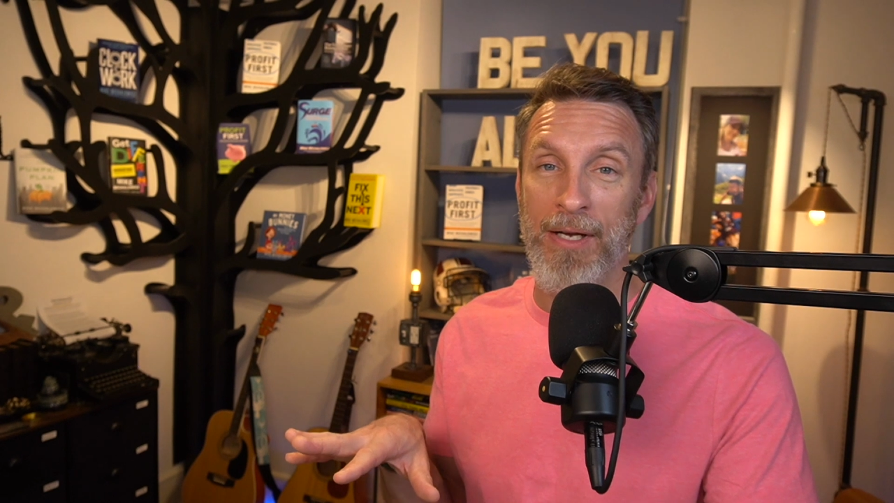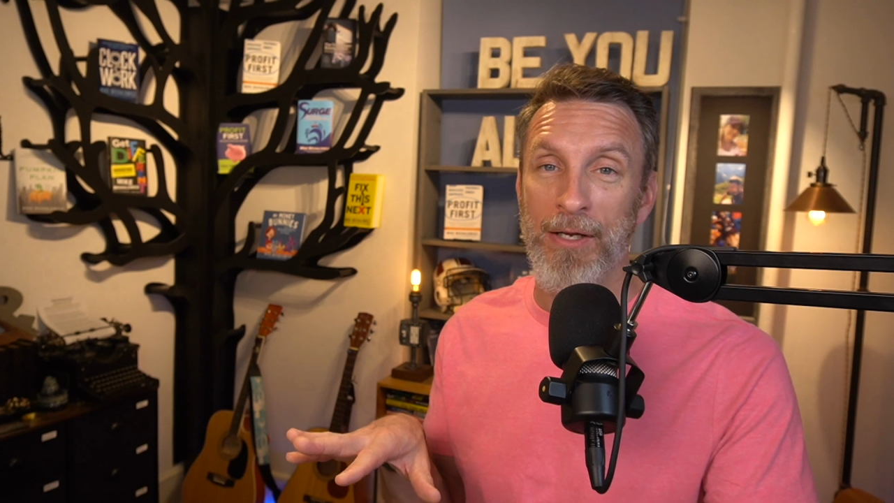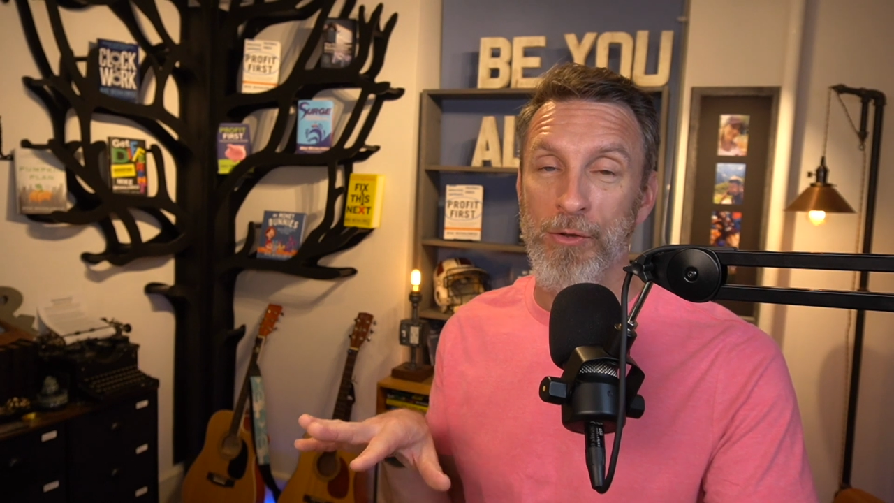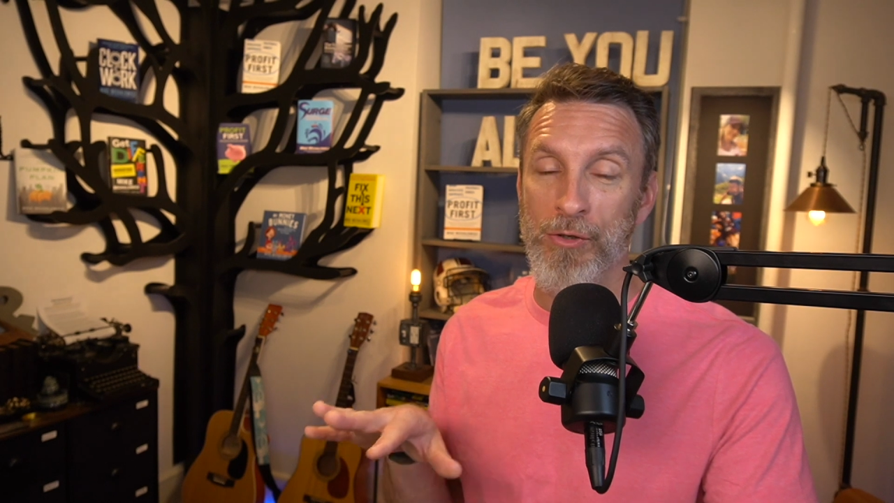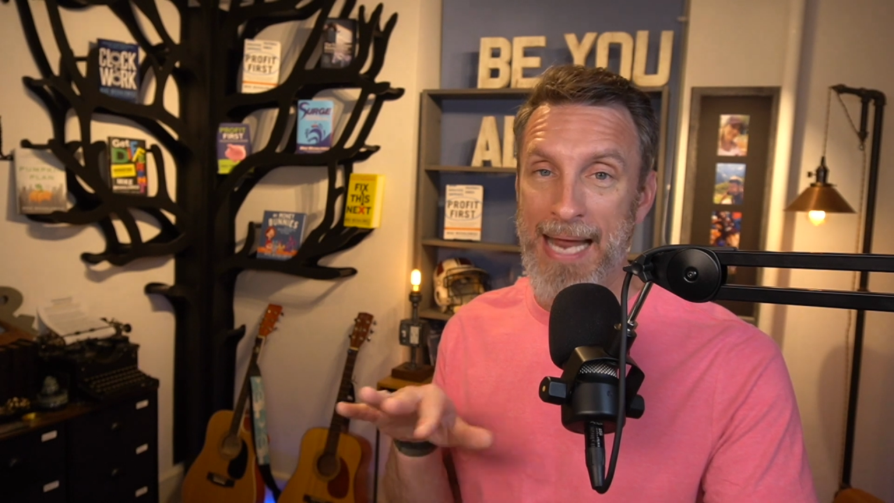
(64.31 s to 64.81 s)

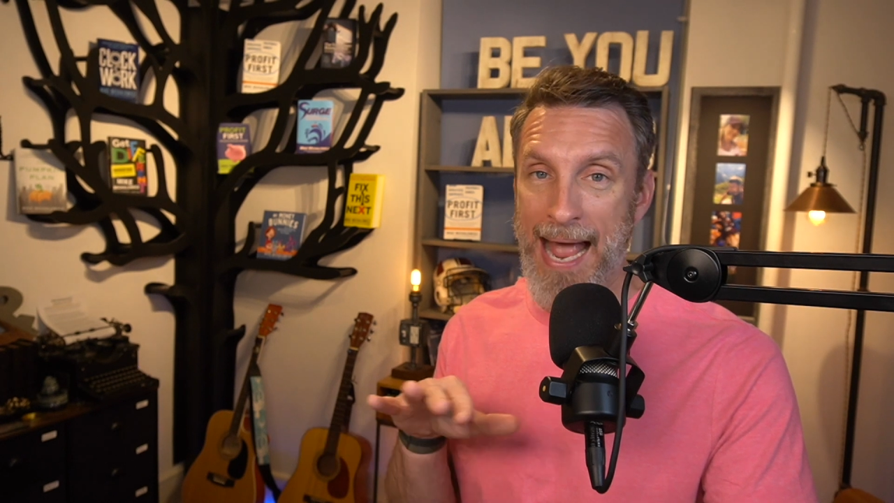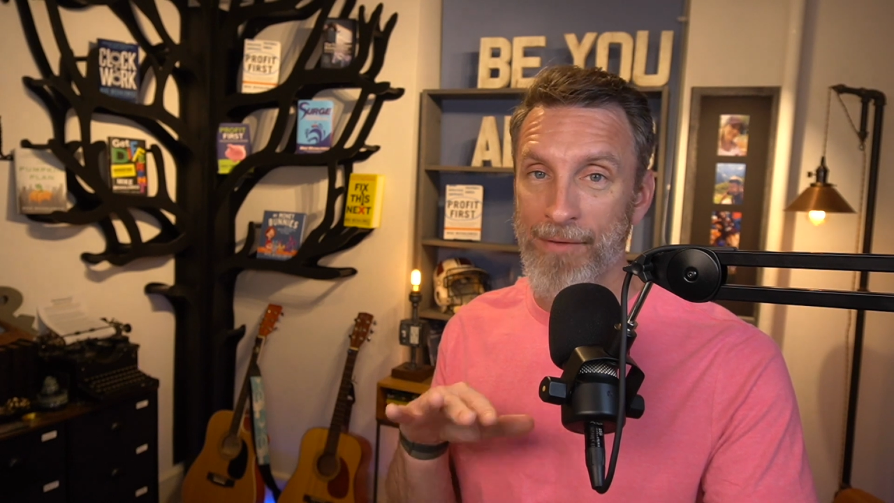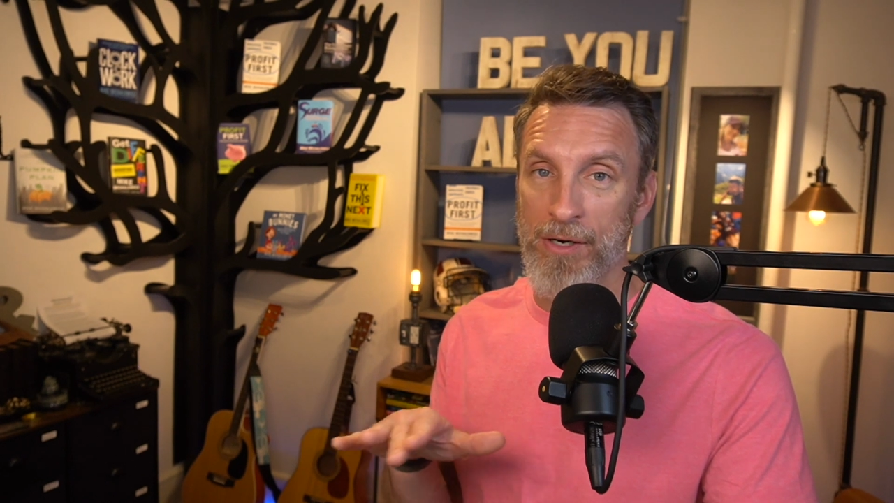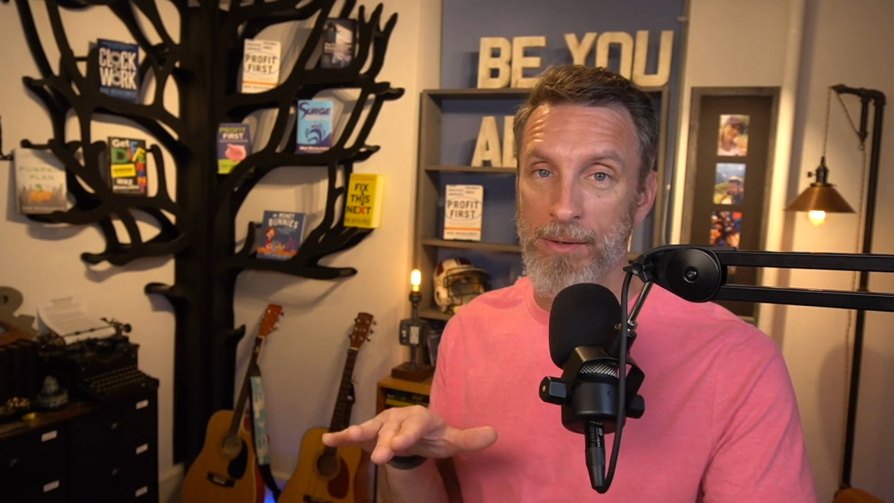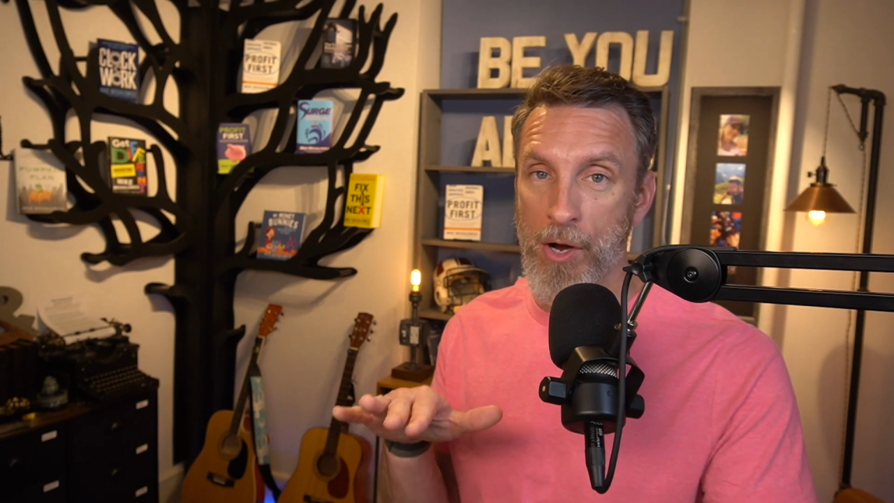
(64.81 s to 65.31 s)
you should
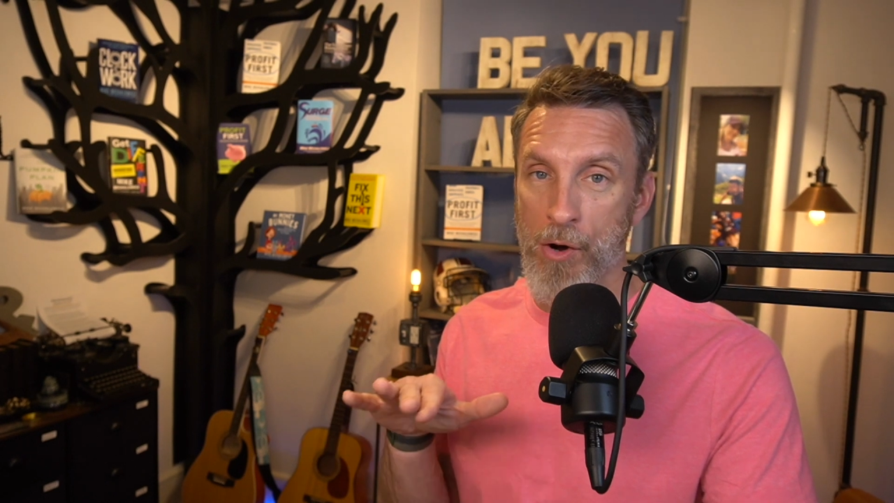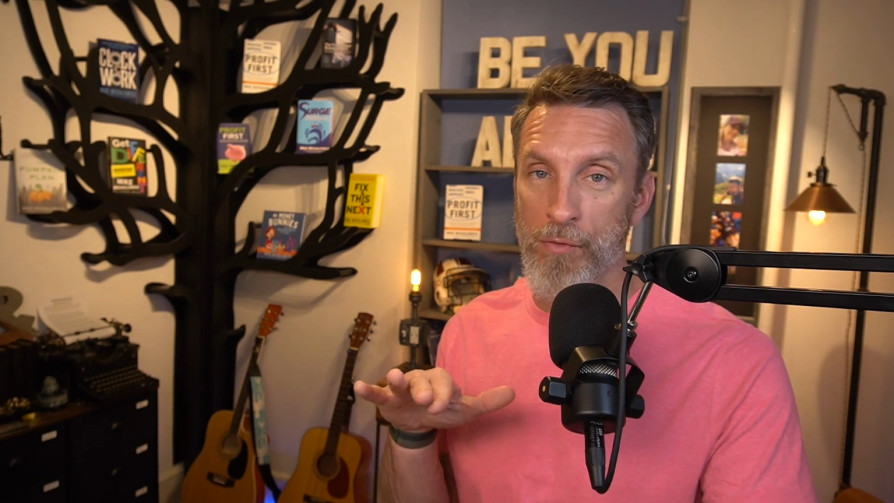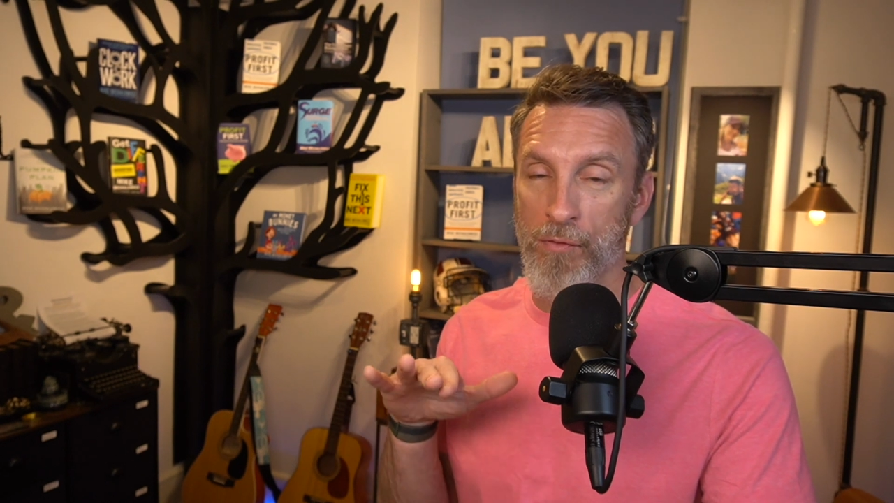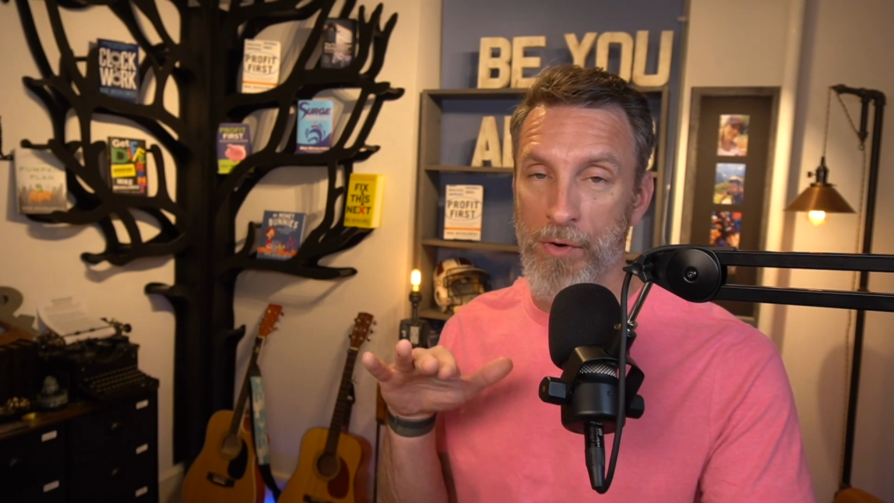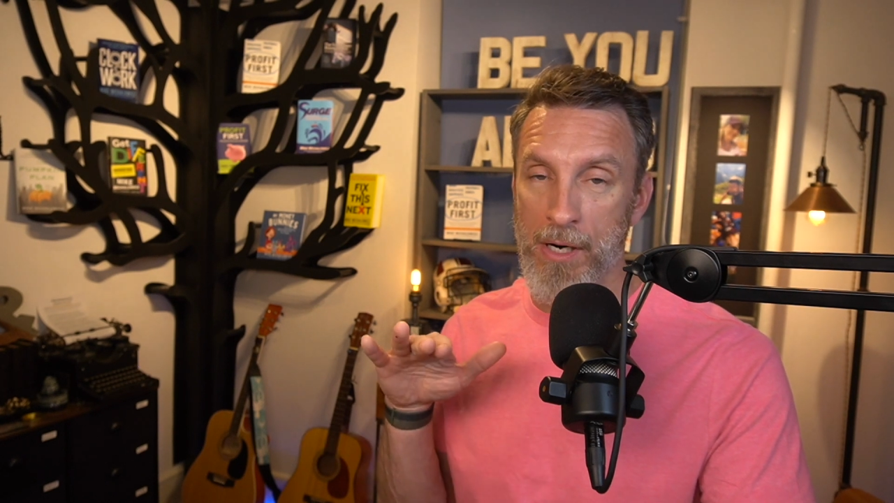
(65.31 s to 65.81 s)
ever go
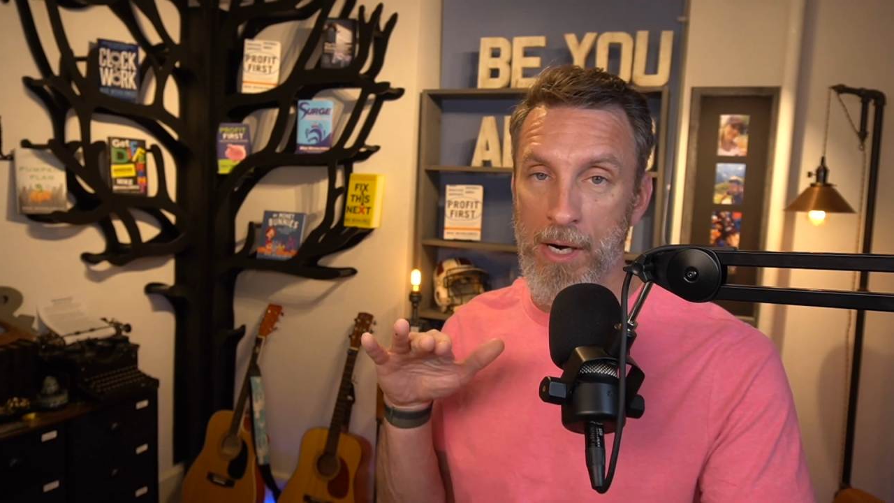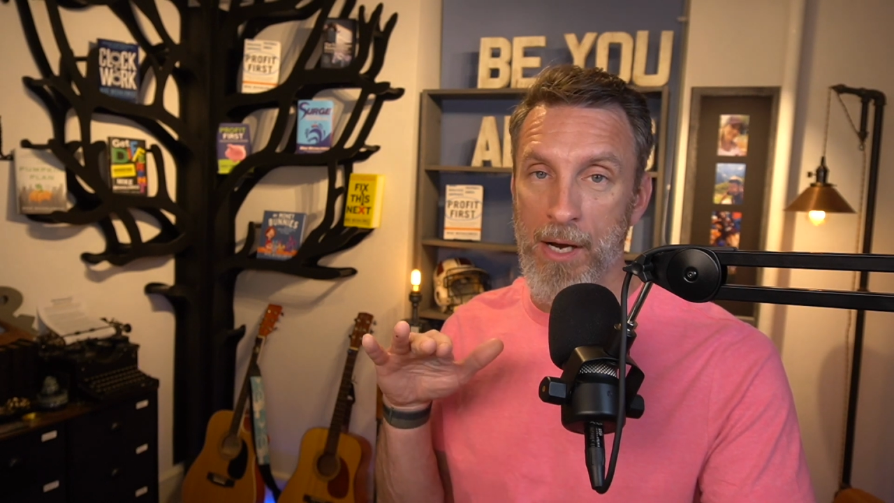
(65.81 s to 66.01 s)
for